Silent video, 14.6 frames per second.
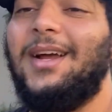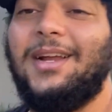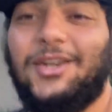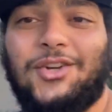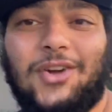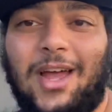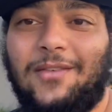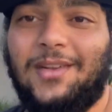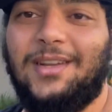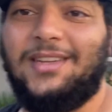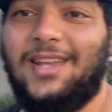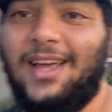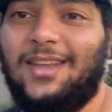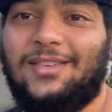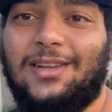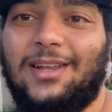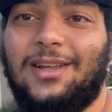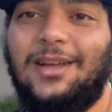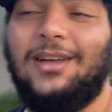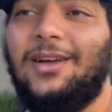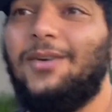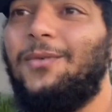driving Tesla
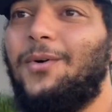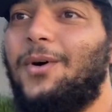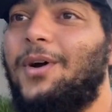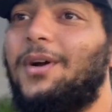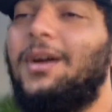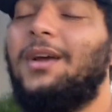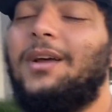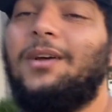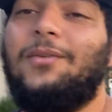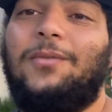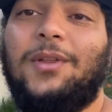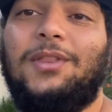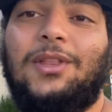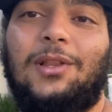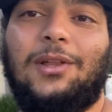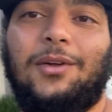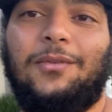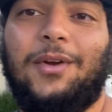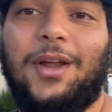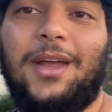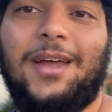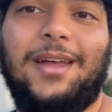for food
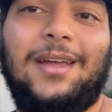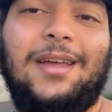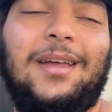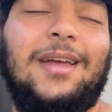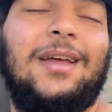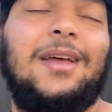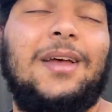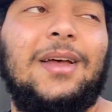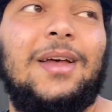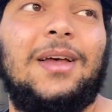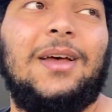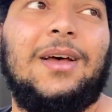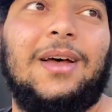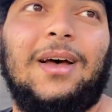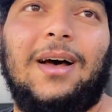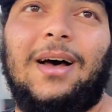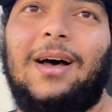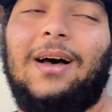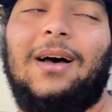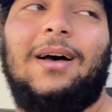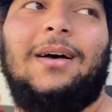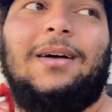delivery.
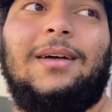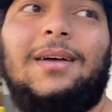Uh,